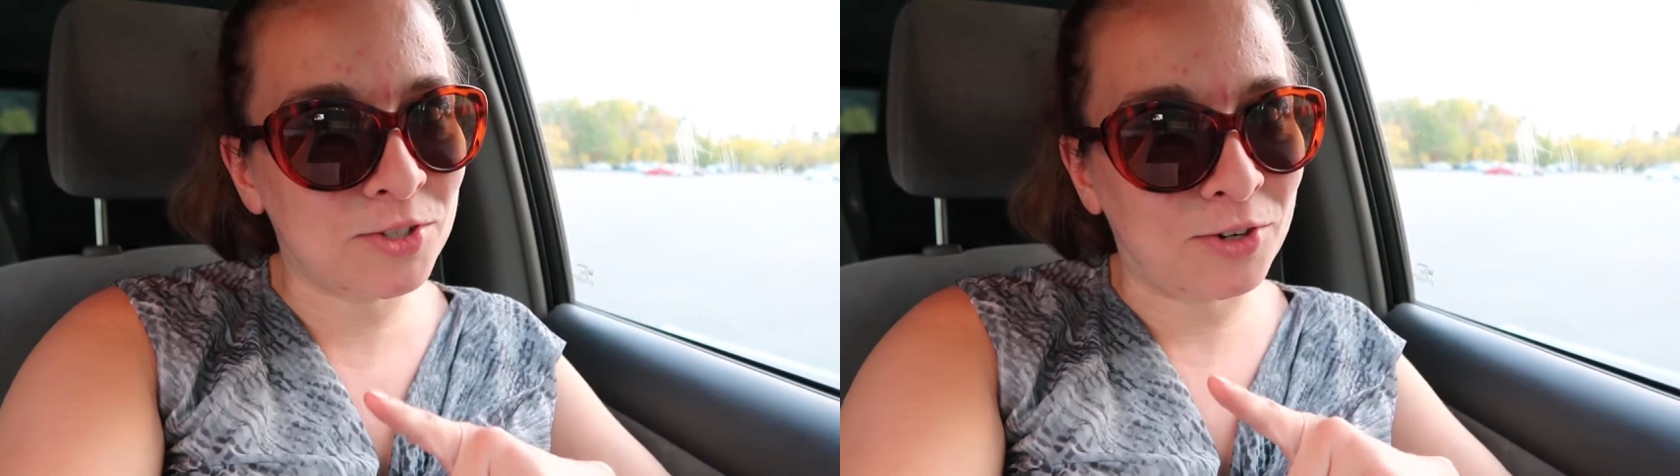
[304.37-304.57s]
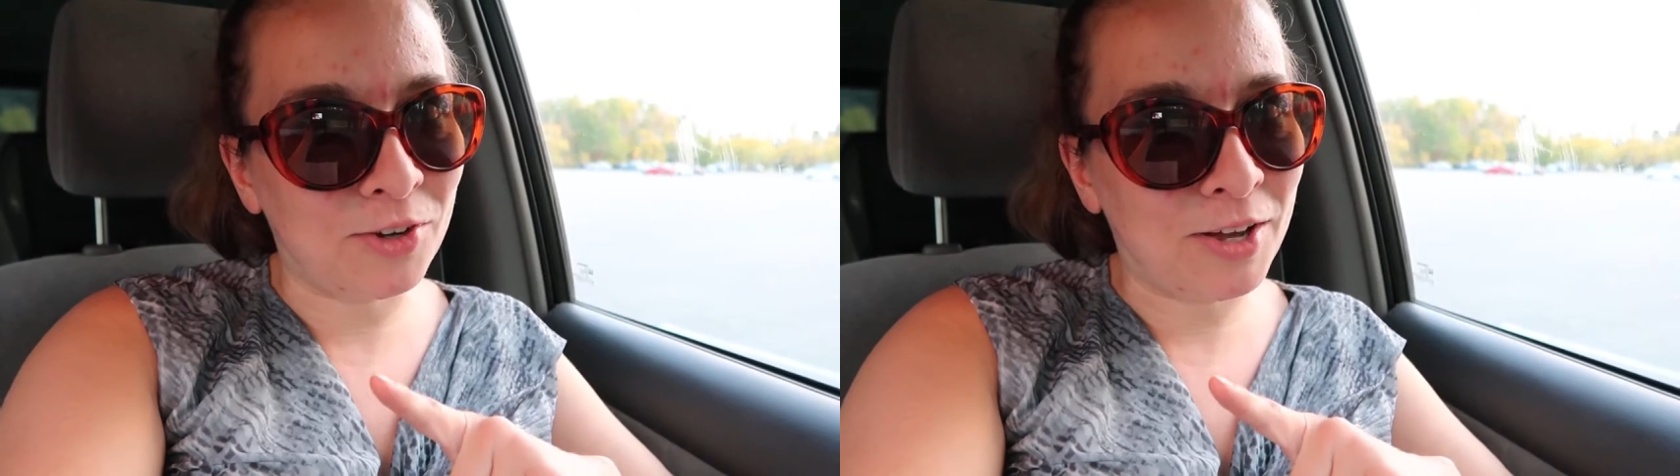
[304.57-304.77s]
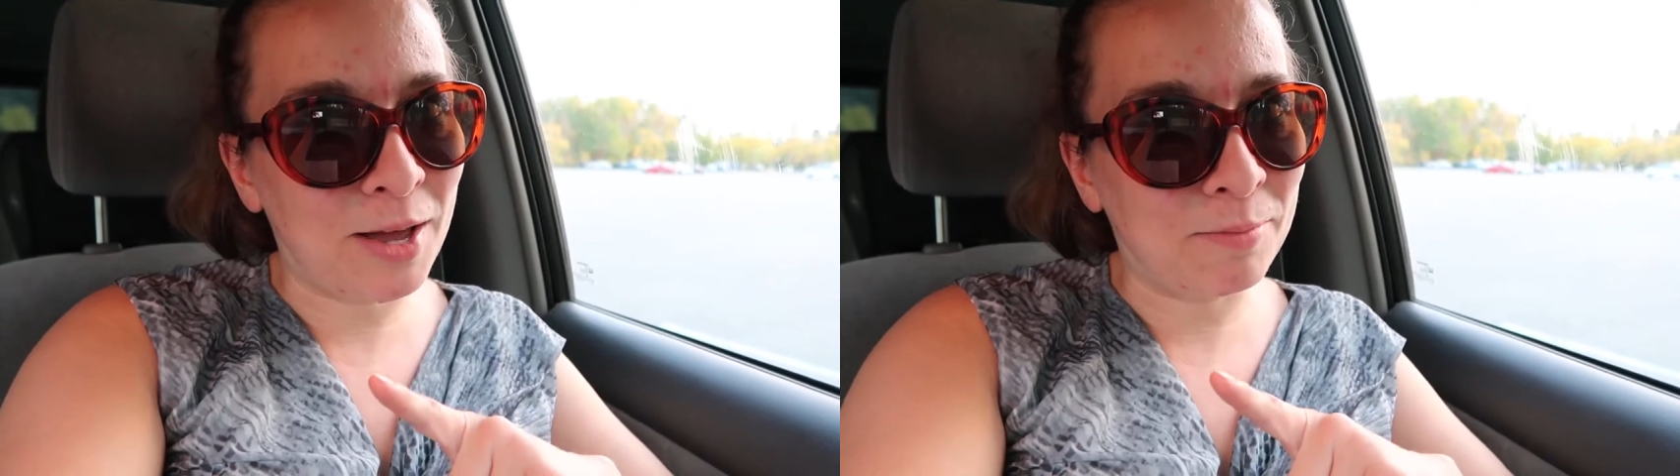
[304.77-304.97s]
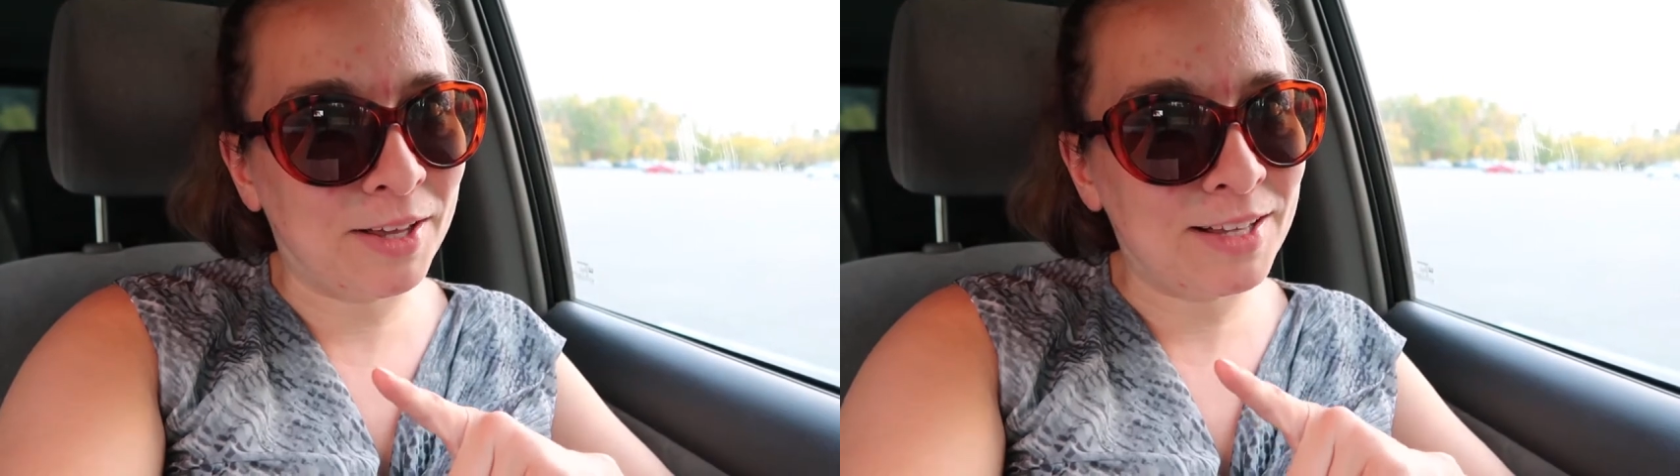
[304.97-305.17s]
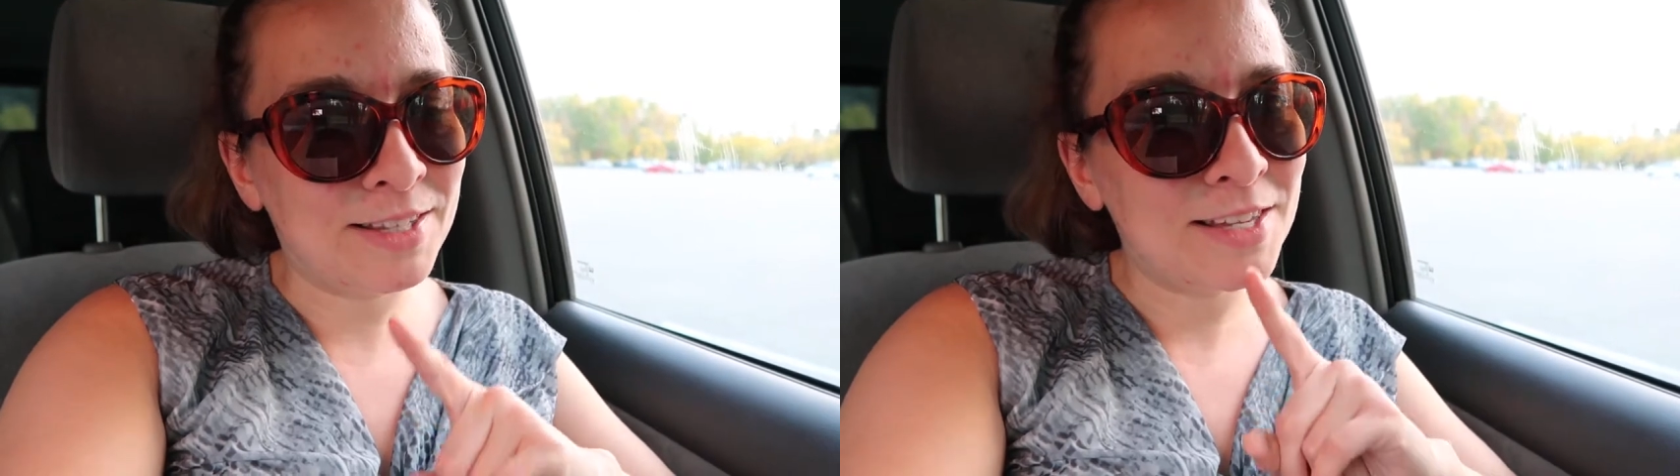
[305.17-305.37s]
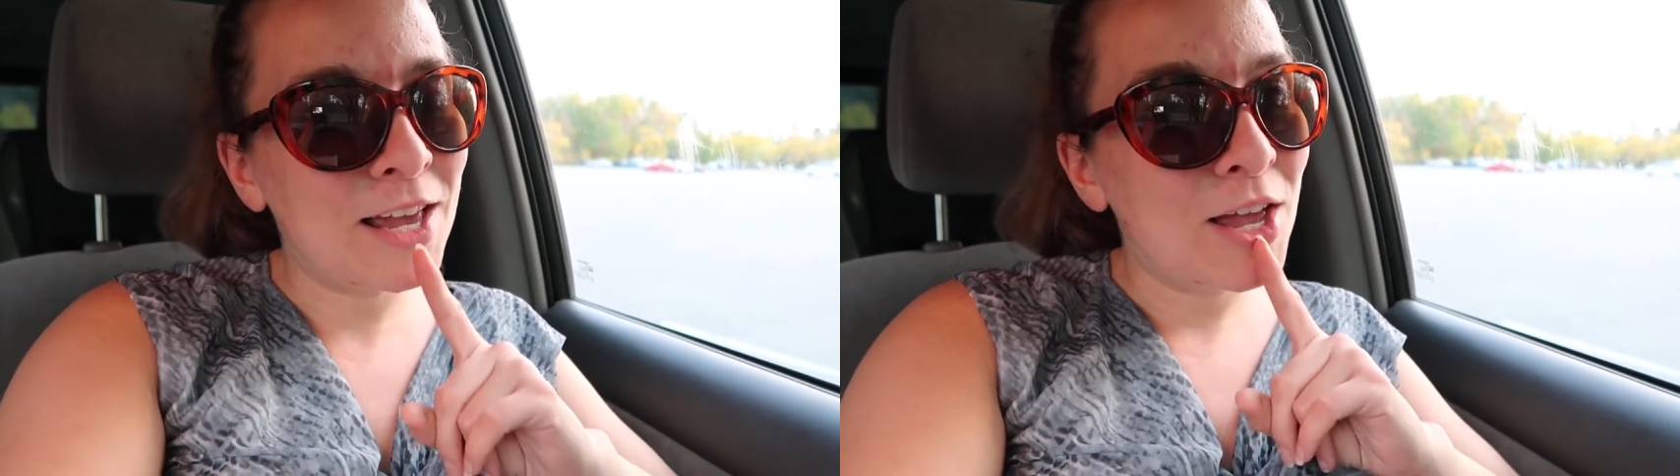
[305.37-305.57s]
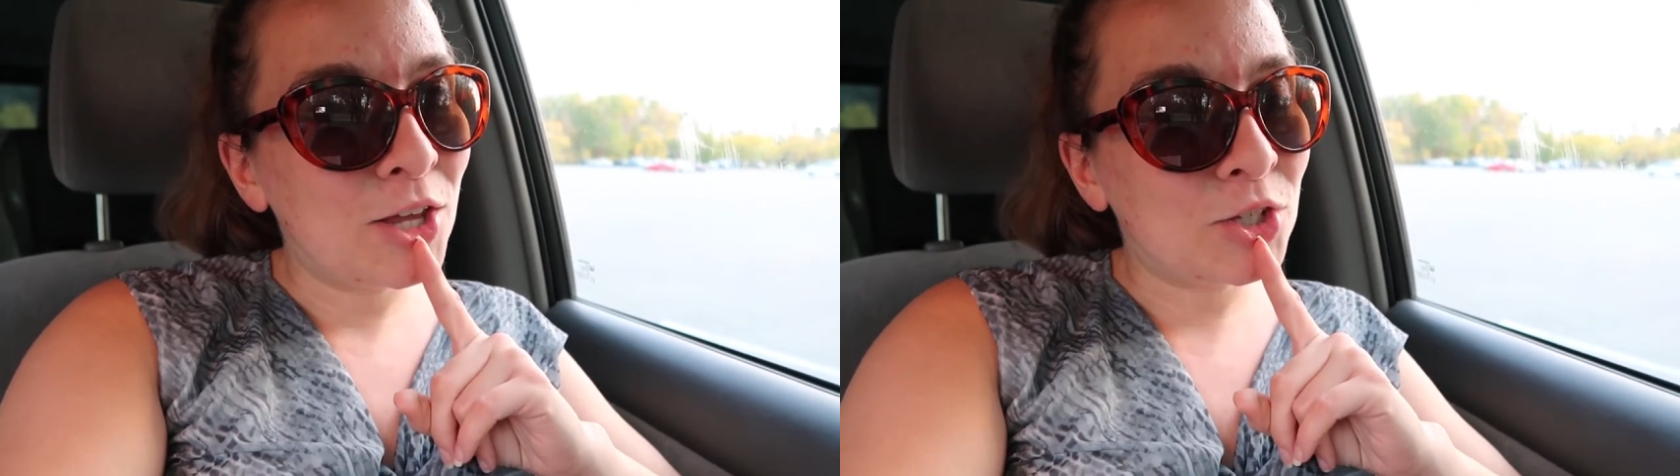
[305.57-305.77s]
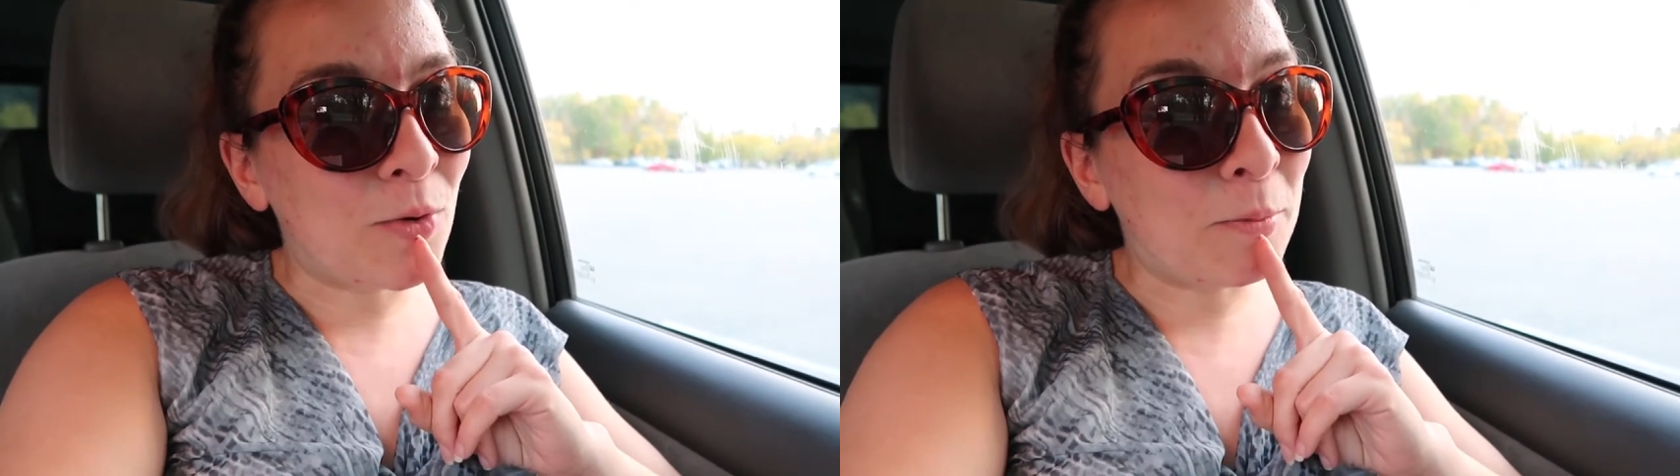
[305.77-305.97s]
start on couplets.
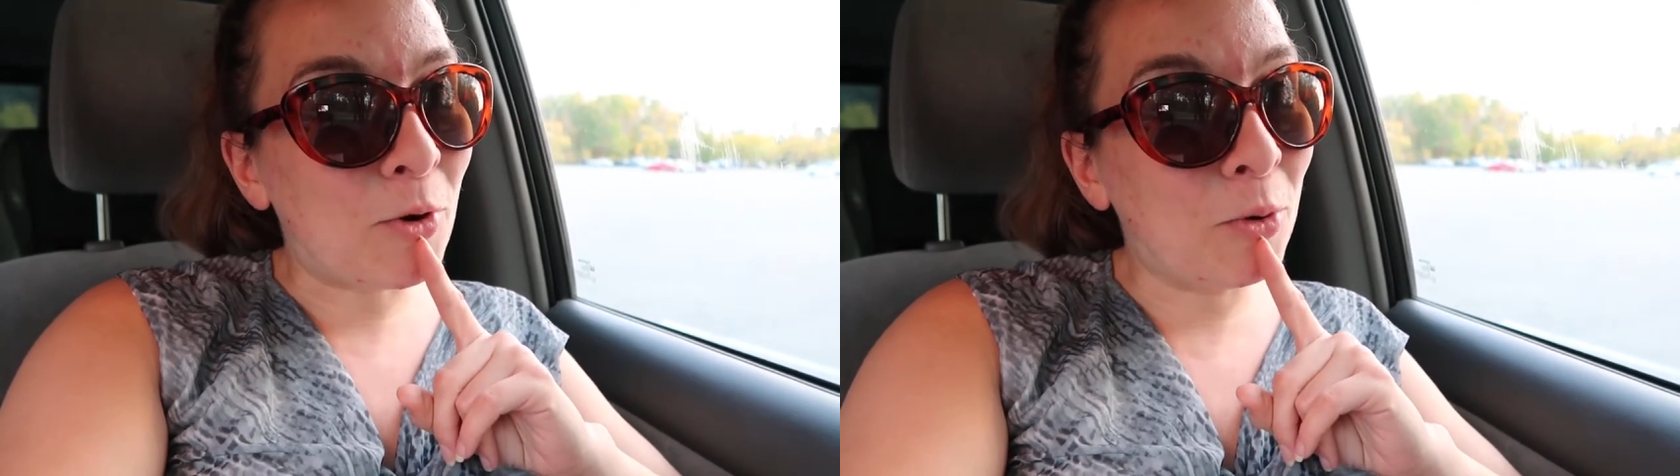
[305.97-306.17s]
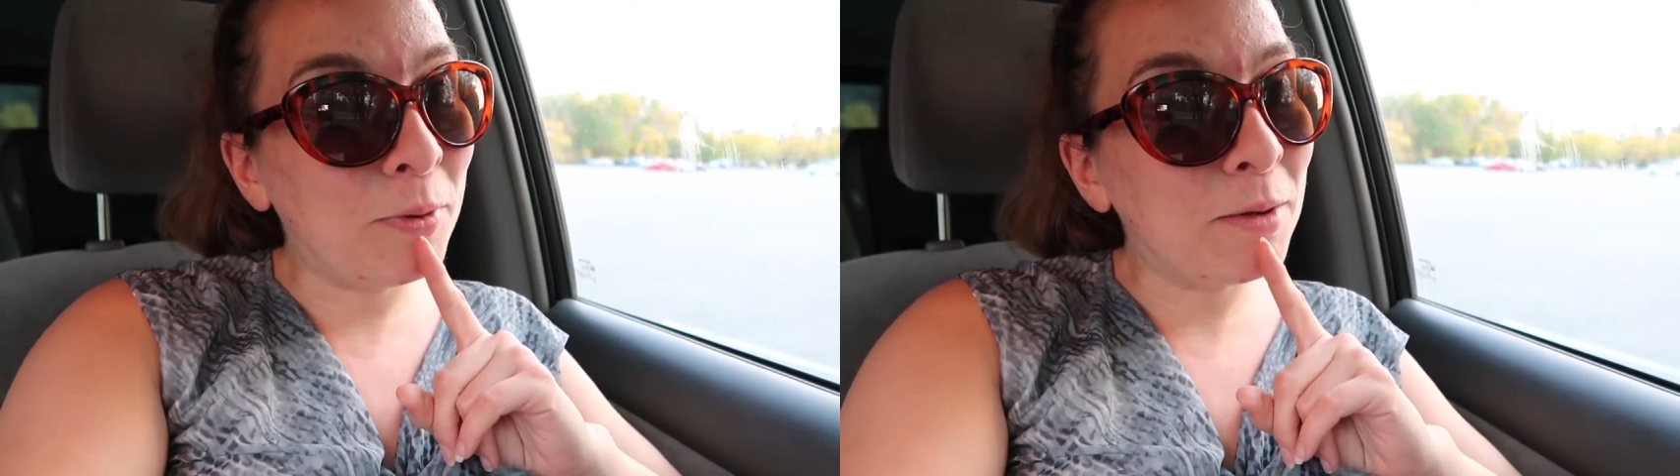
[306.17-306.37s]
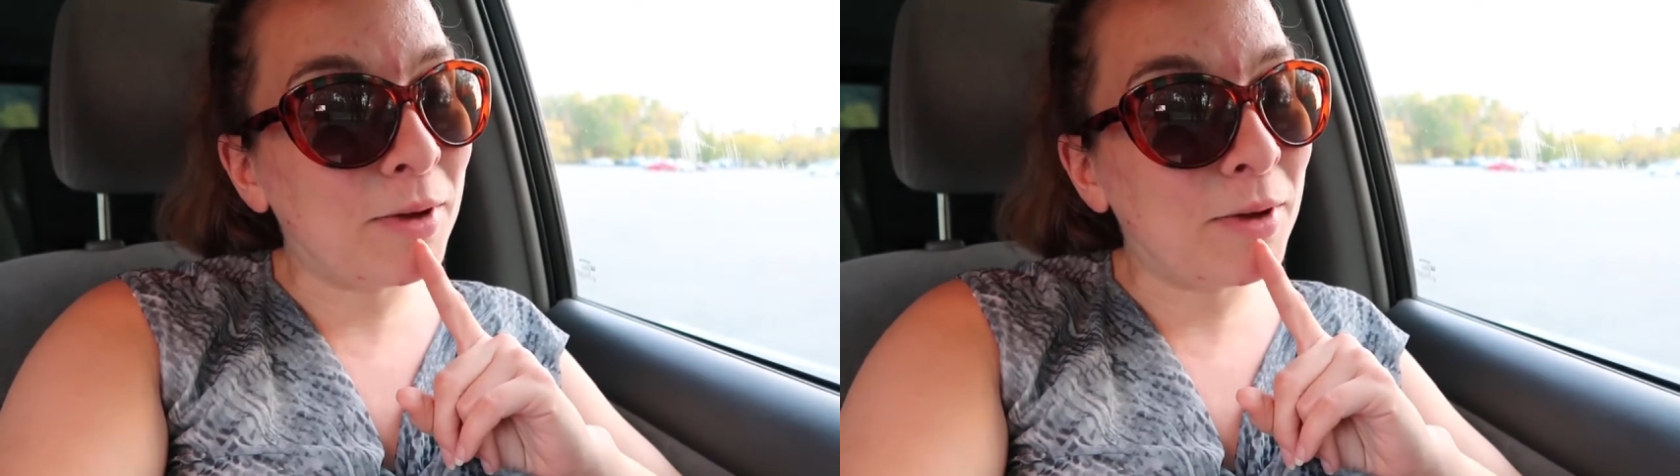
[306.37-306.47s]
So I'm hoping